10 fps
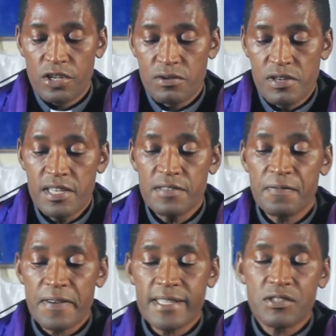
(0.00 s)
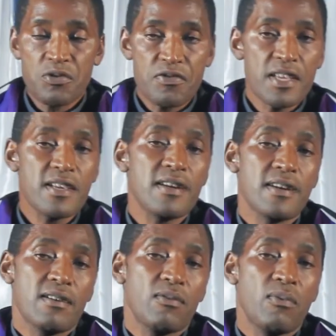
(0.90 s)
you need first to think
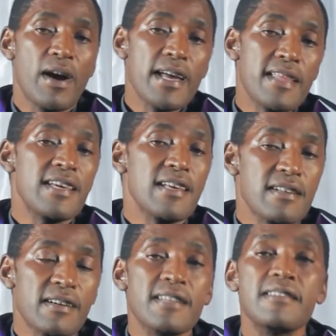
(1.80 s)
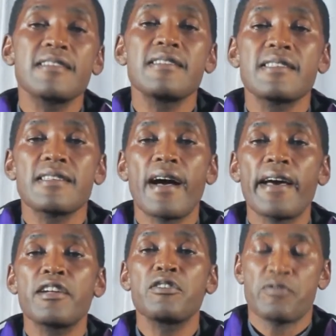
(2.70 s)
why are the hindrances
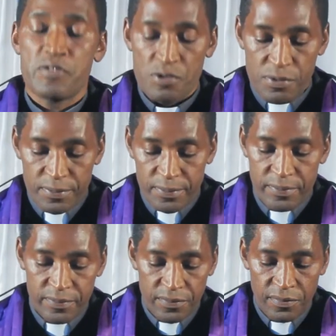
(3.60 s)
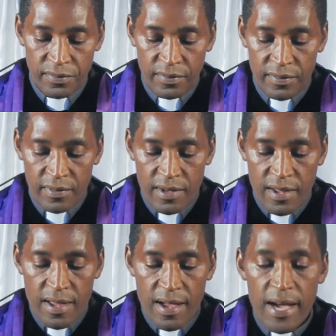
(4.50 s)
ahead of you?
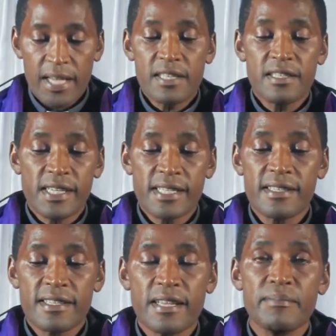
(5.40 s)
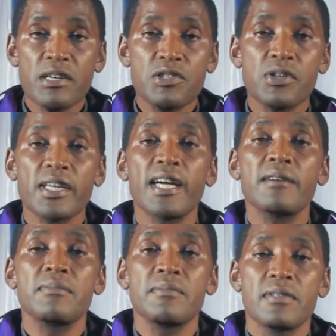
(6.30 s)
A hindrance is about to
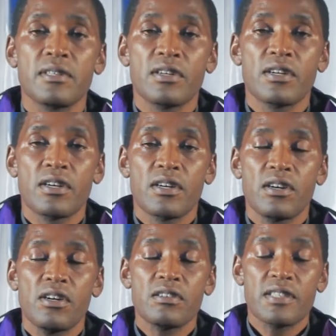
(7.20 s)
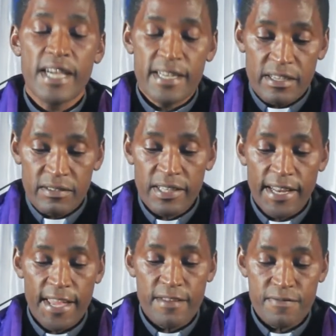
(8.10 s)
come on Daniel's
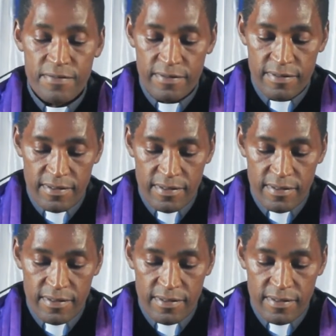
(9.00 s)
life.